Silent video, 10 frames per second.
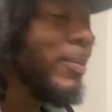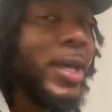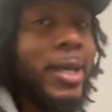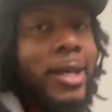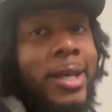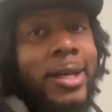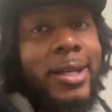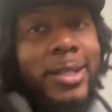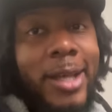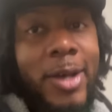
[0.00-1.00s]
man,
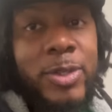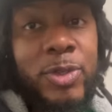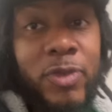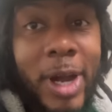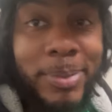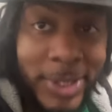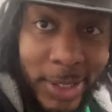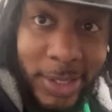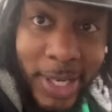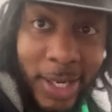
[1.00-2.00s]
y'all subscribe to the
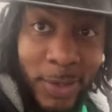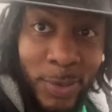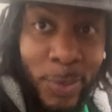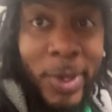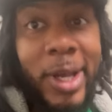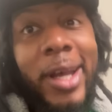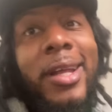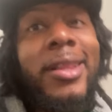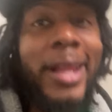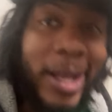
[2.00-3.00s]
channel,
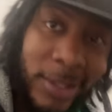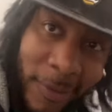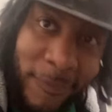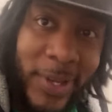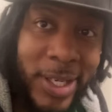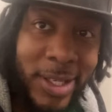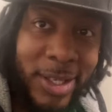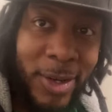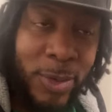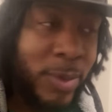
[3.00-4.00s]
like the
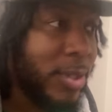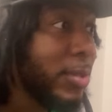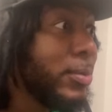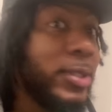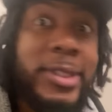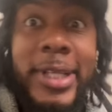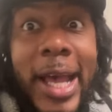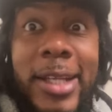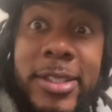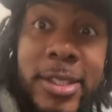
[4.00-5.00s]
video.
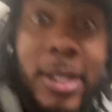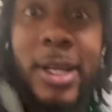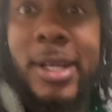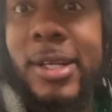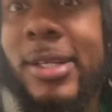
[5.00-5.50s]
Tesla